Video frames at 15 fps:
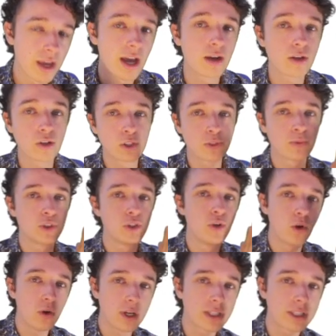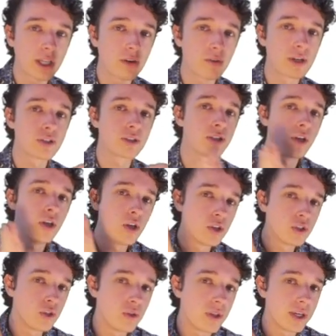how close was your acceleration
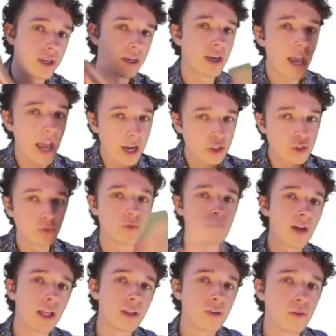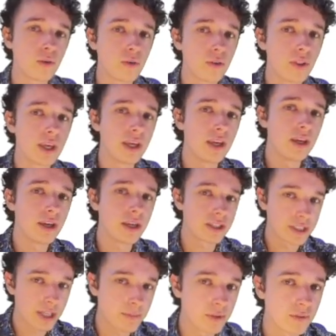to the actual value or the
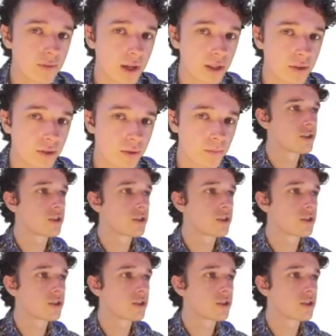accepted value?